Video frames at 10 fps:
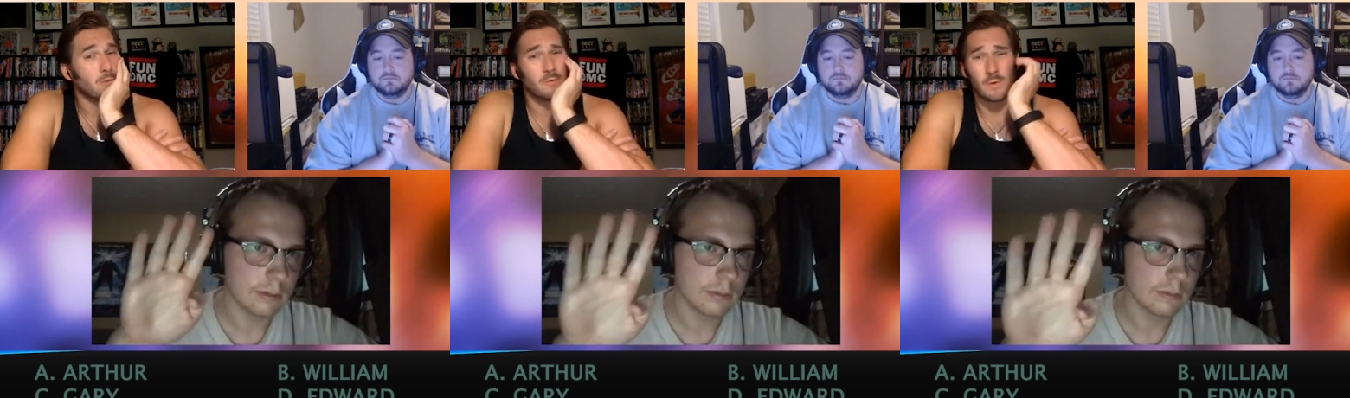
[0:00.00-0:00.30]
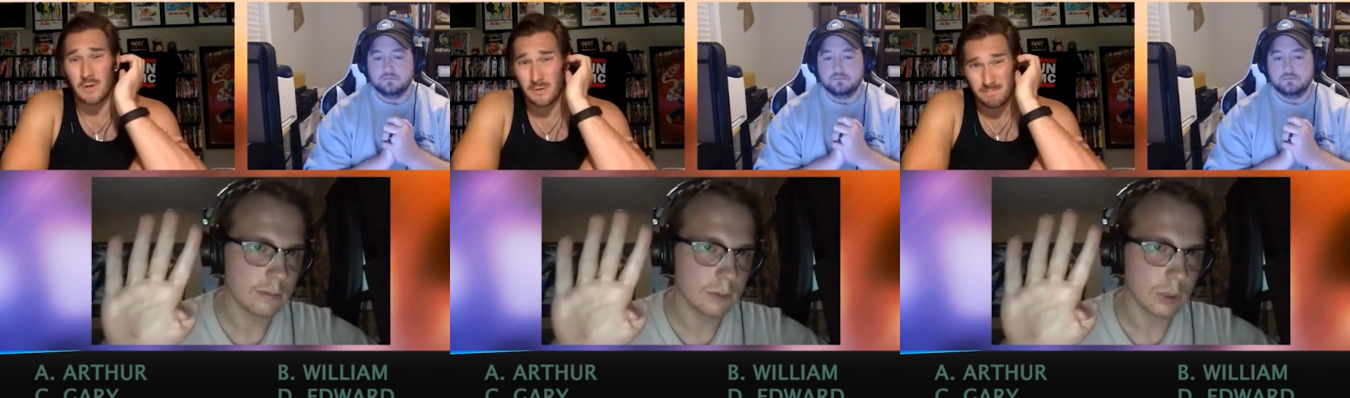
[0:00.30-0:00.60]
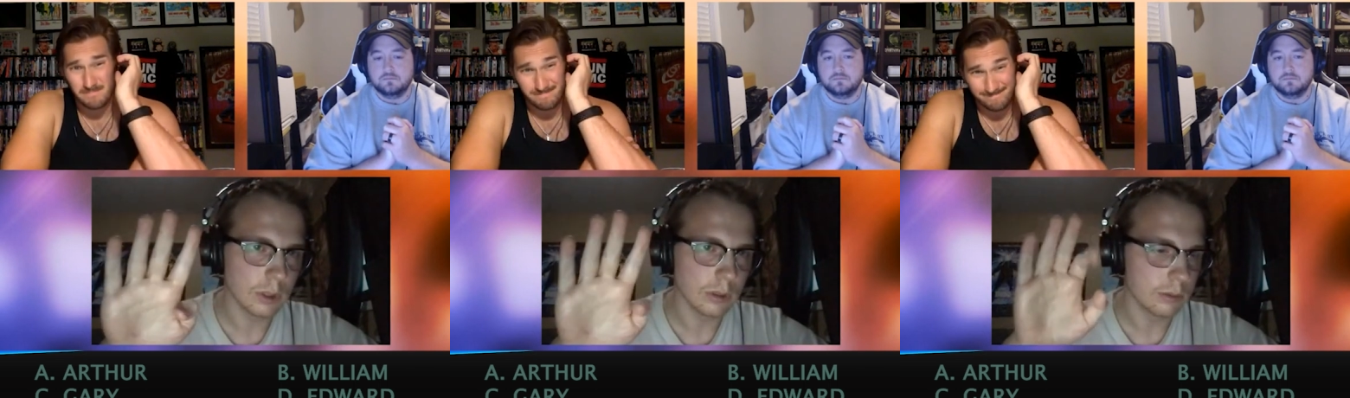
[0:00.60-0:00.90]

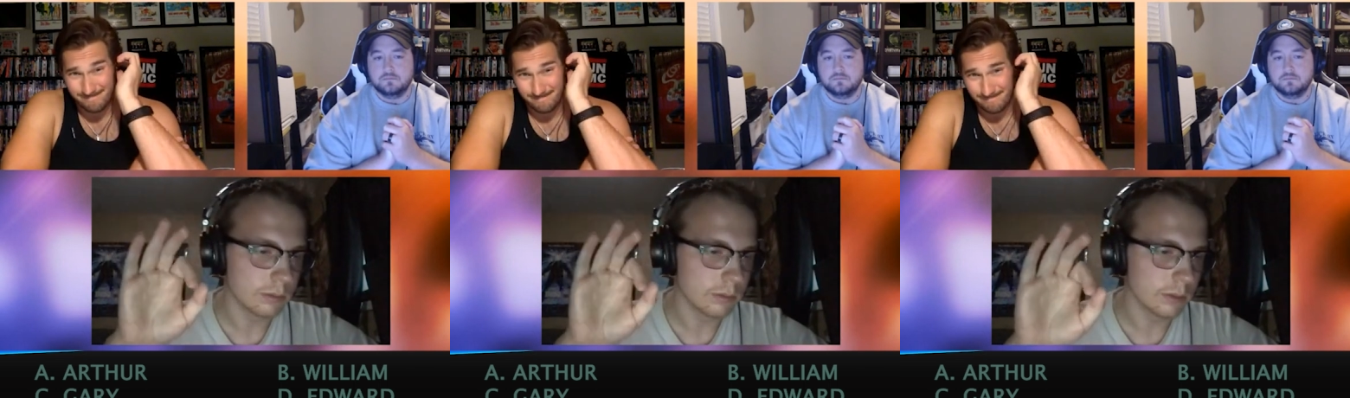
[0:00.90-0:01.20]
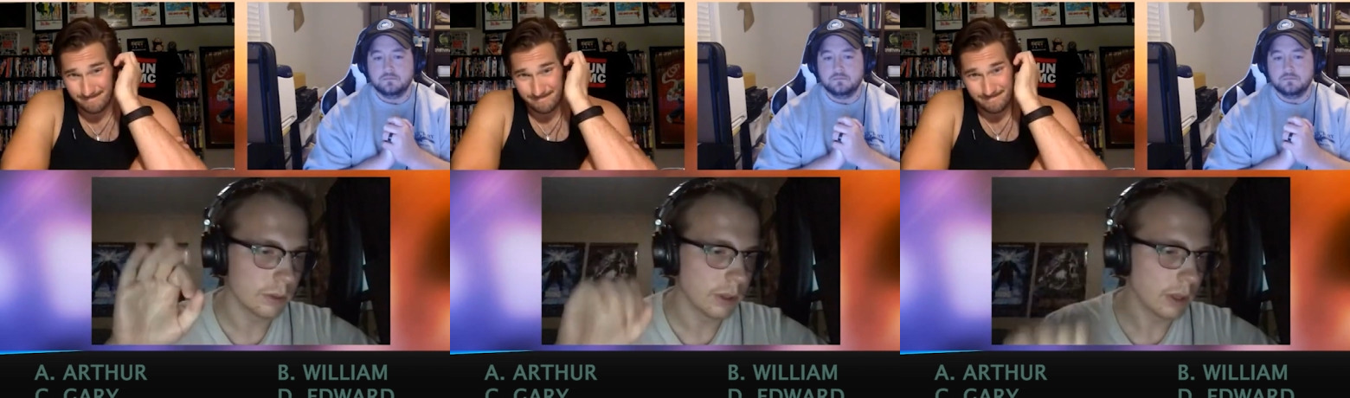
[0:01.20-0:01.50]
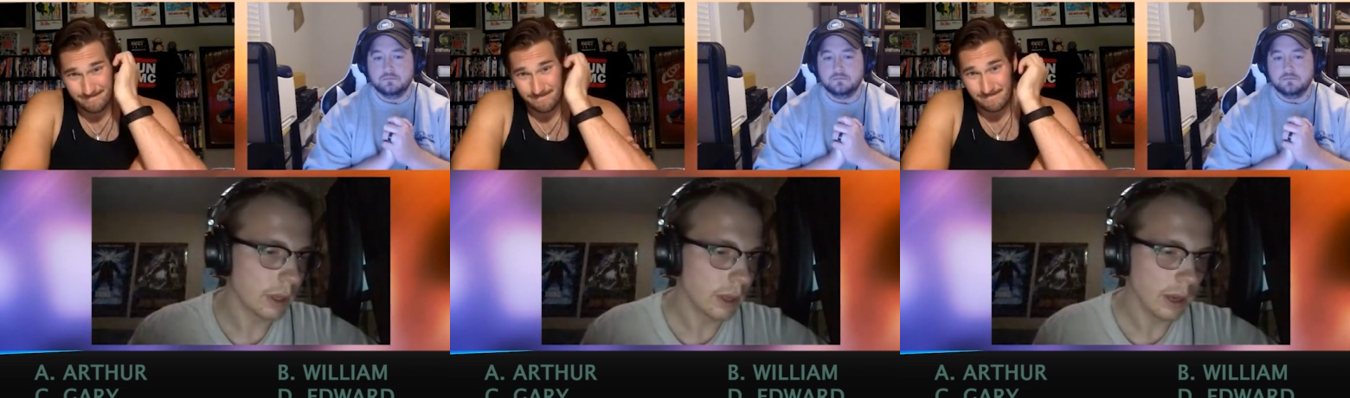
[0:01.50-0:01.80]
Speaker 1: William?
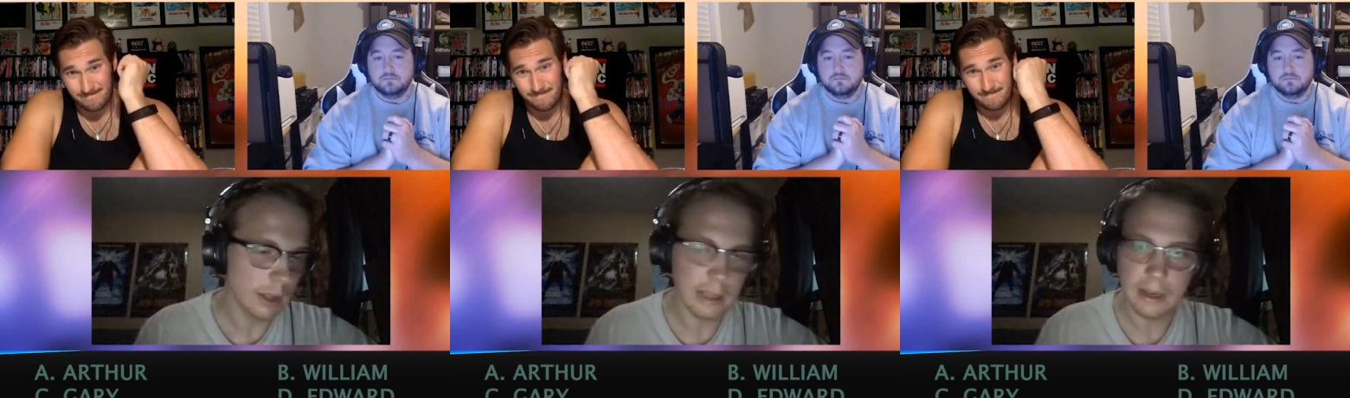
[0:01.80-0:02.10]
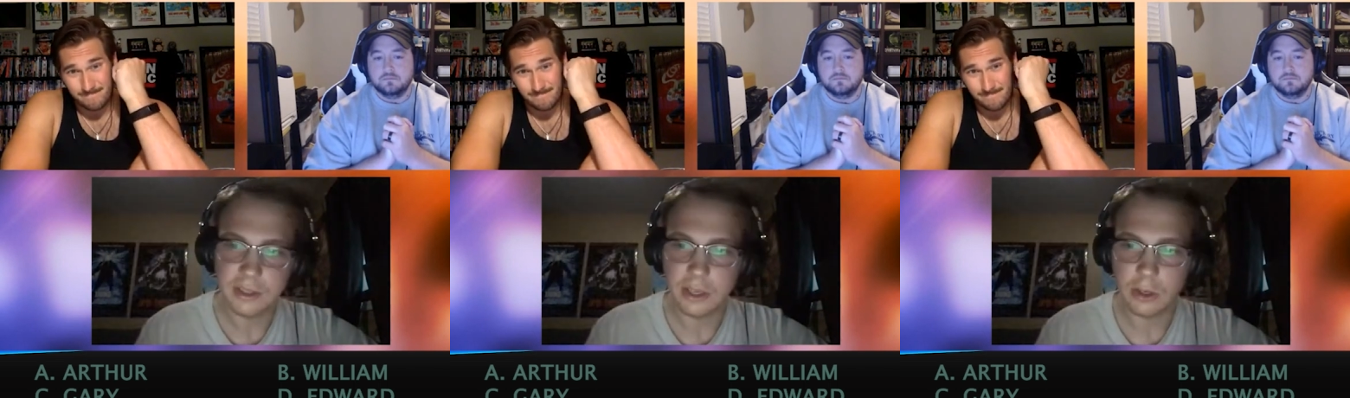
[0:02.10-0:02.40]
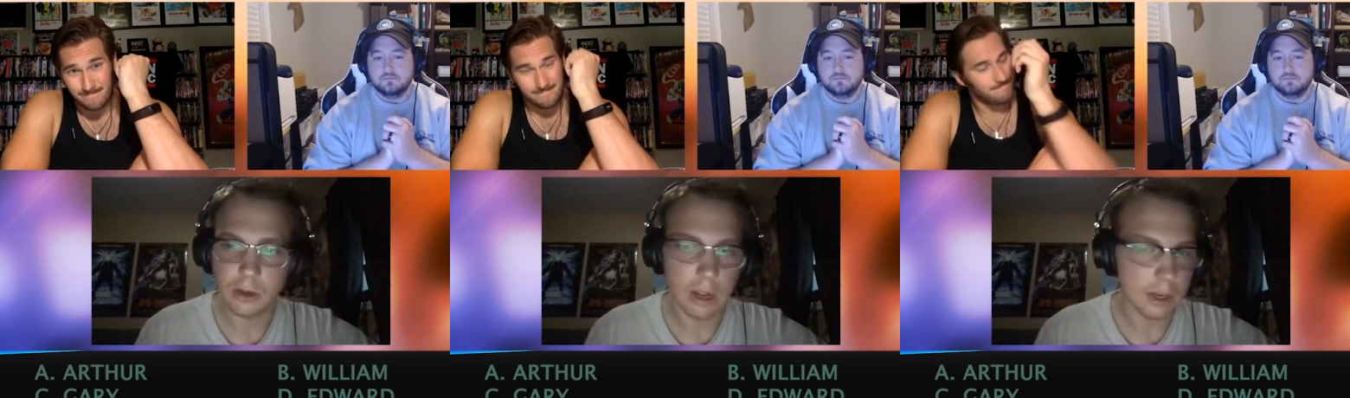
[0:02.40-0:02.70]
Speaker 2: Uh, that is
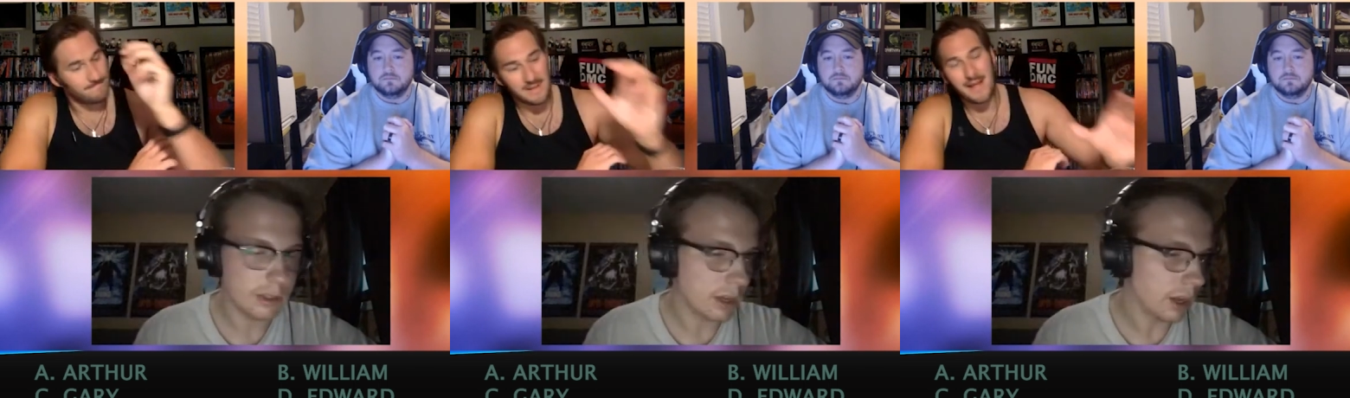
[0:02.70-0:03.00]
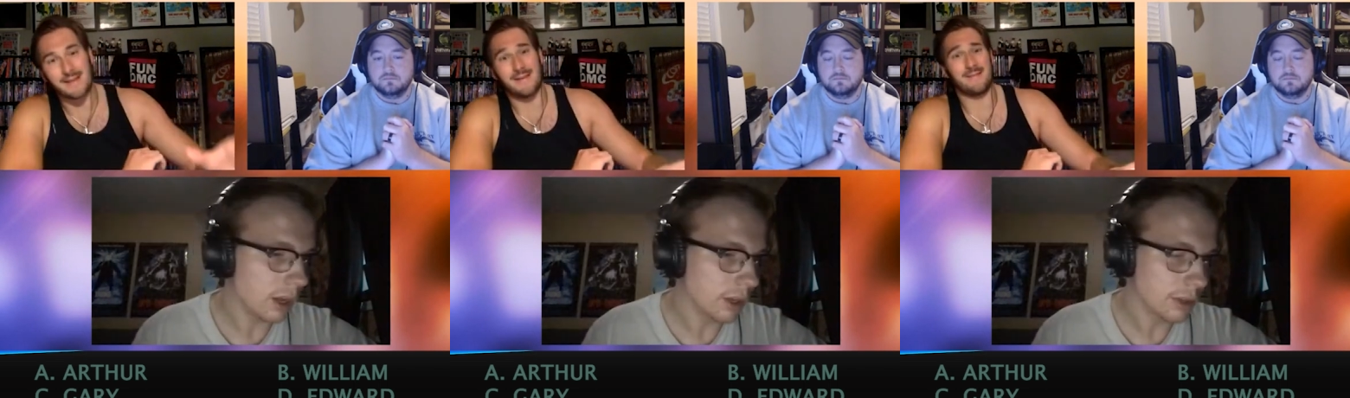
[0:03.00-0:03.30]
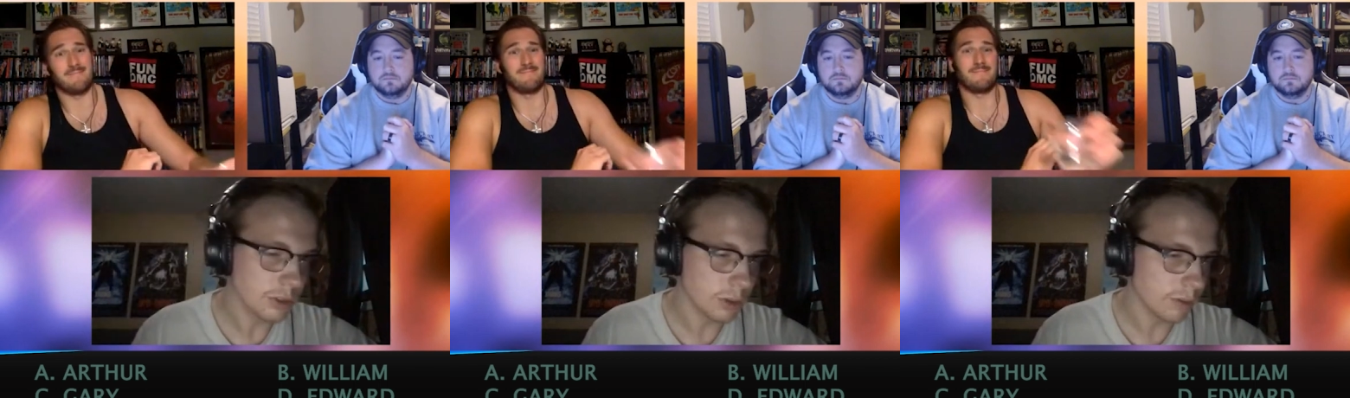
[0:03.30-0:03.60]
incorrect. Uh,
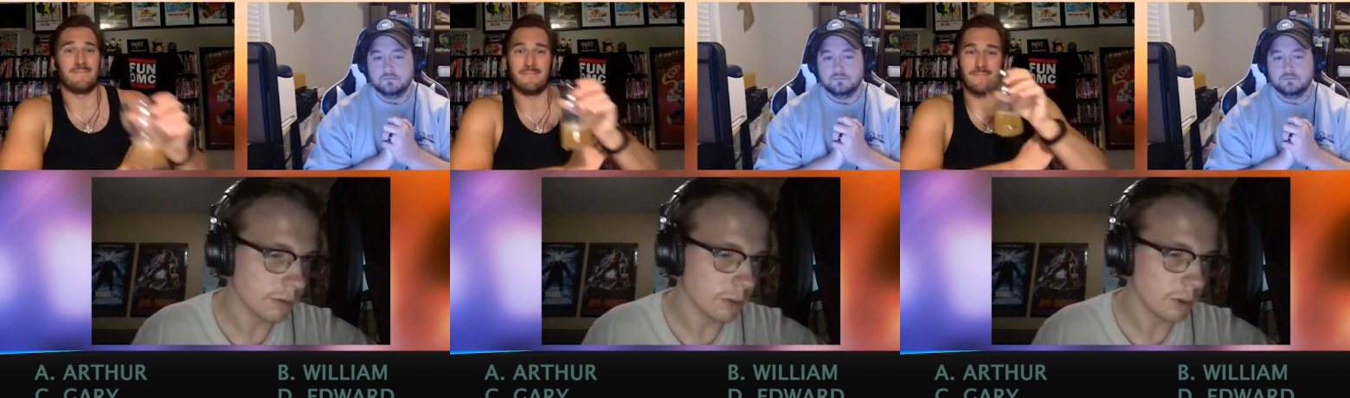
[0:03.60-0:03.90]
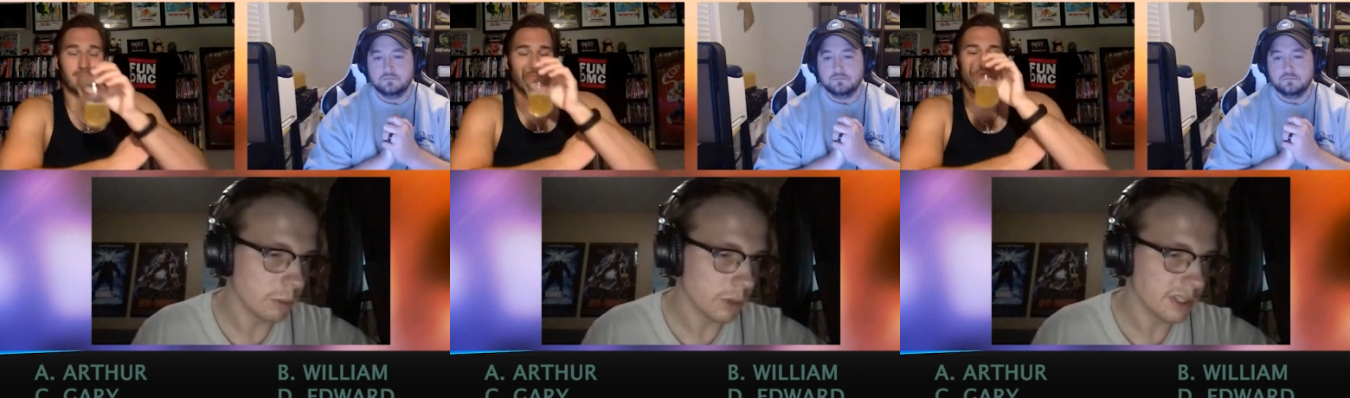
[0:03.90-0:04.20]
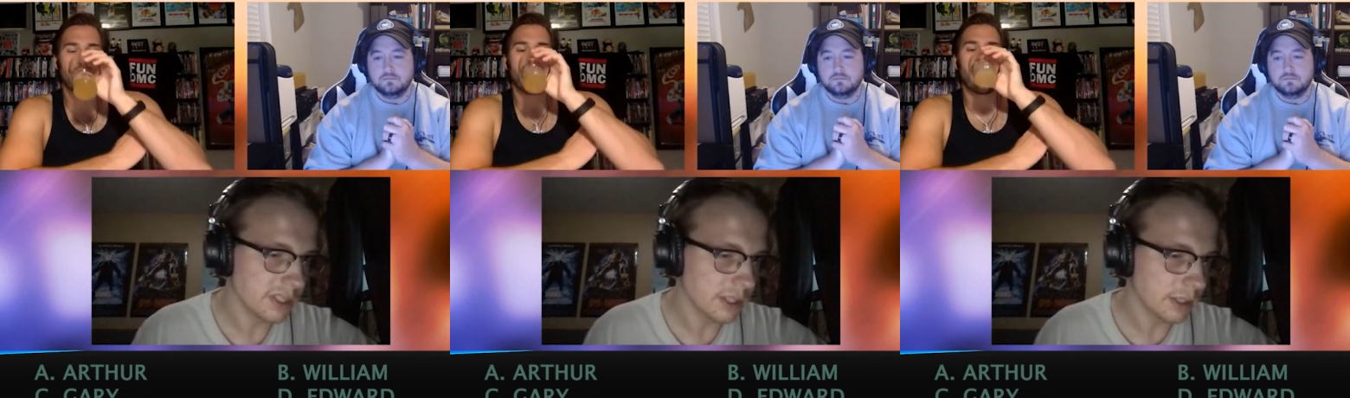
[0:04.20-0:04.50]
oh. Jordan for the one
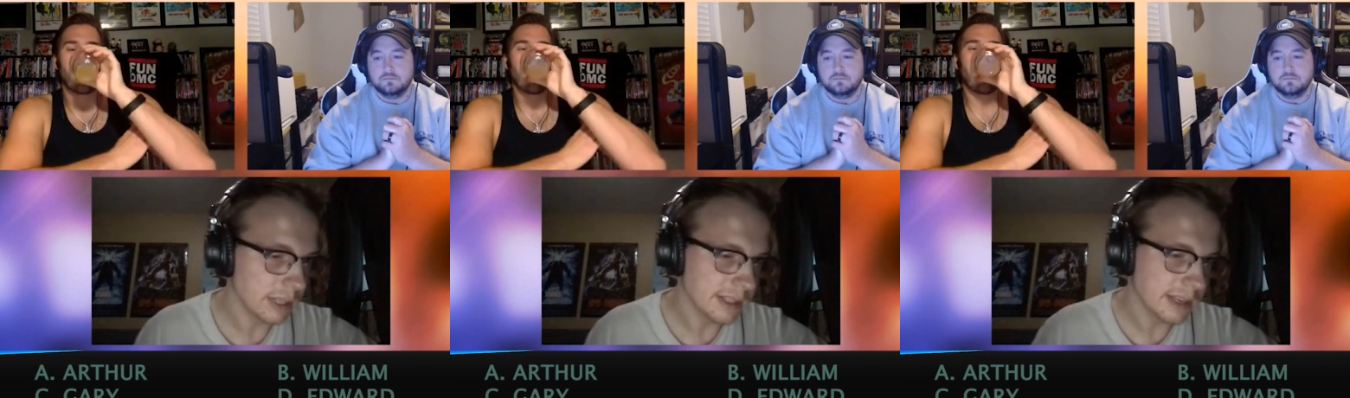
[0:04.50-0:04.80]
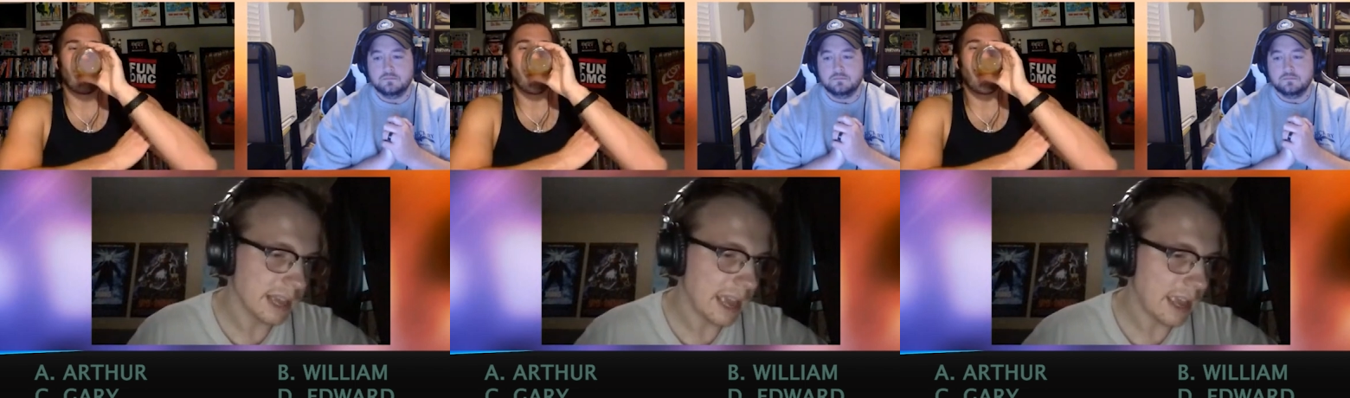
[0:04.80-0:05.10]
point steal. Is it